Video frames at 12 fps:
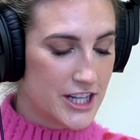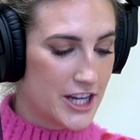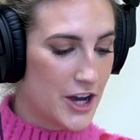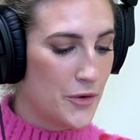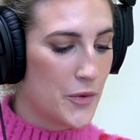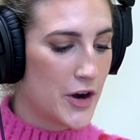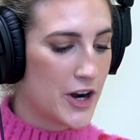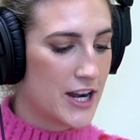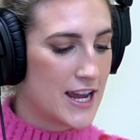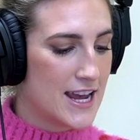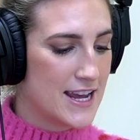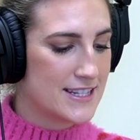lingo word
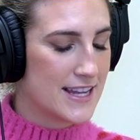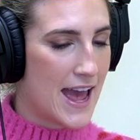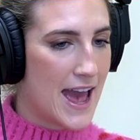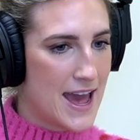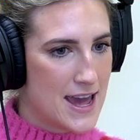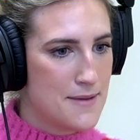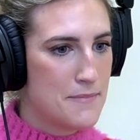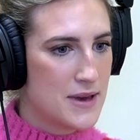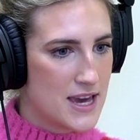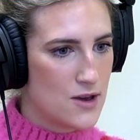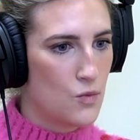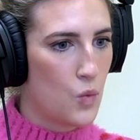is
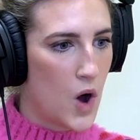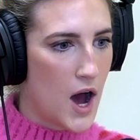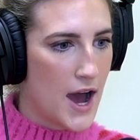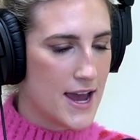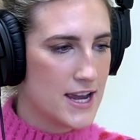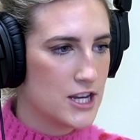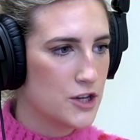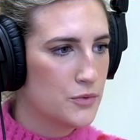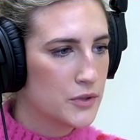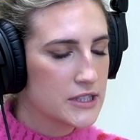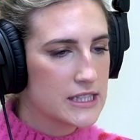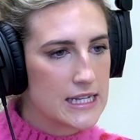APY, and you
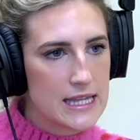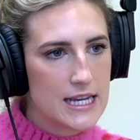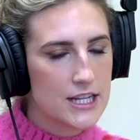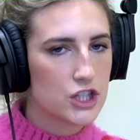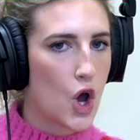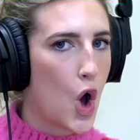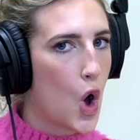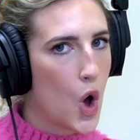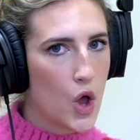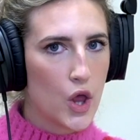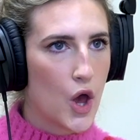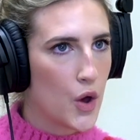will see this
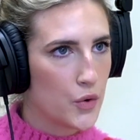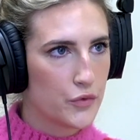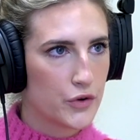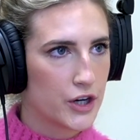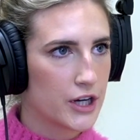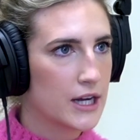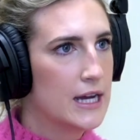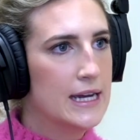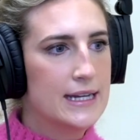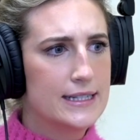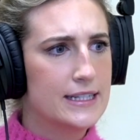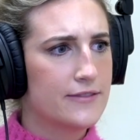all over
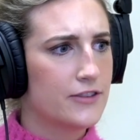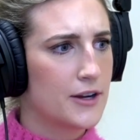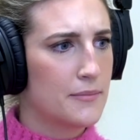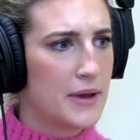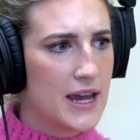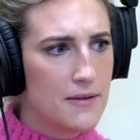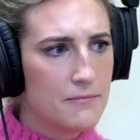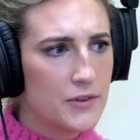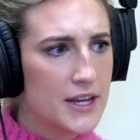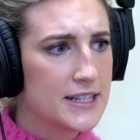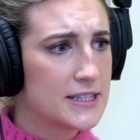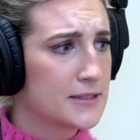different
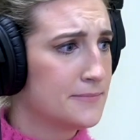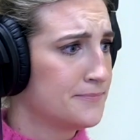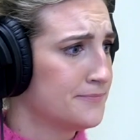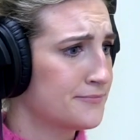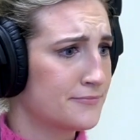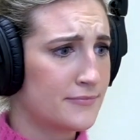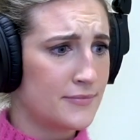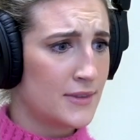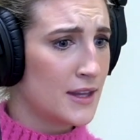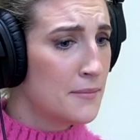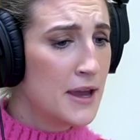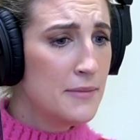pamphlets,
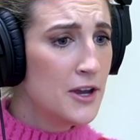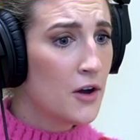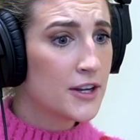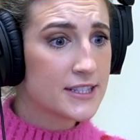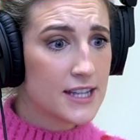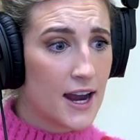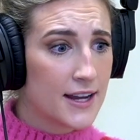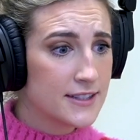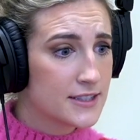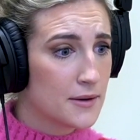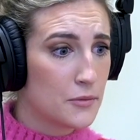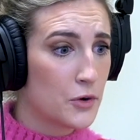maybe on a sign
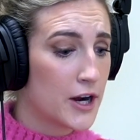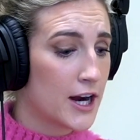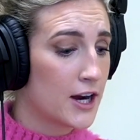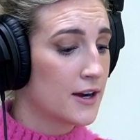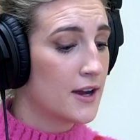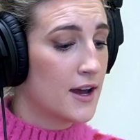somewhere.